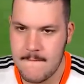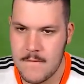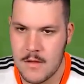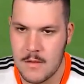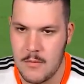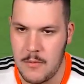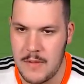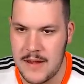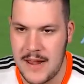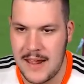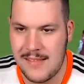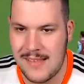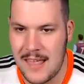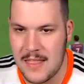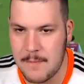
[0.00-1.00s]
Come on, we need
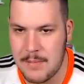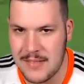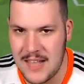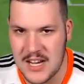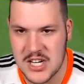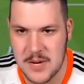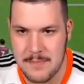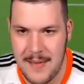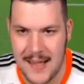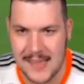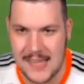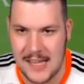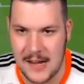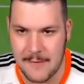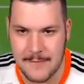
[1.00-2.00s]
to get the possession back
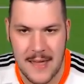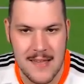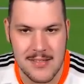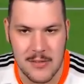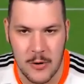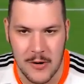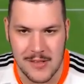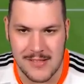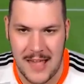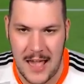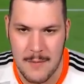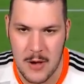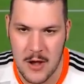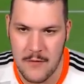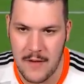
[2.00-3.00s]
here. If they score, it's
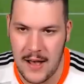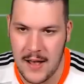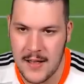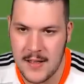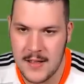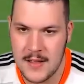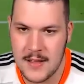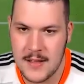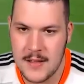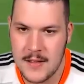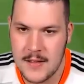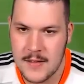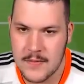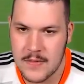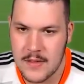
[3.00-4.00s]
game over.
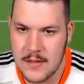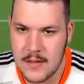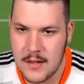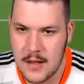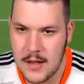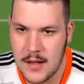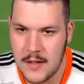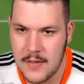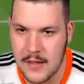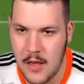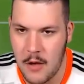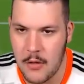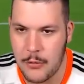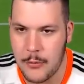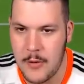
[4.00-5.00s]
They're
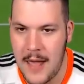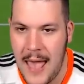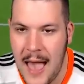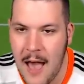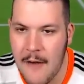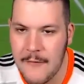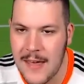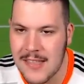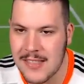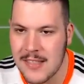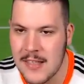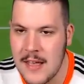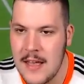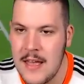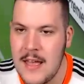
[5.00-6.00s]
going through. How
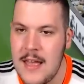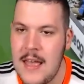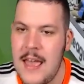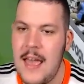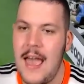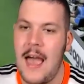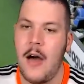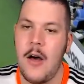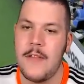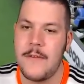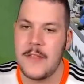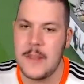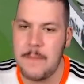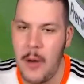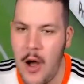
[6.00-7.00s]
are they
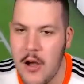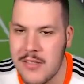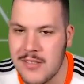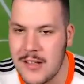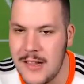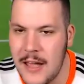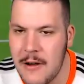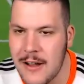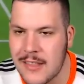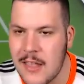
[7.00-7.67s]
hit the post? Clear it.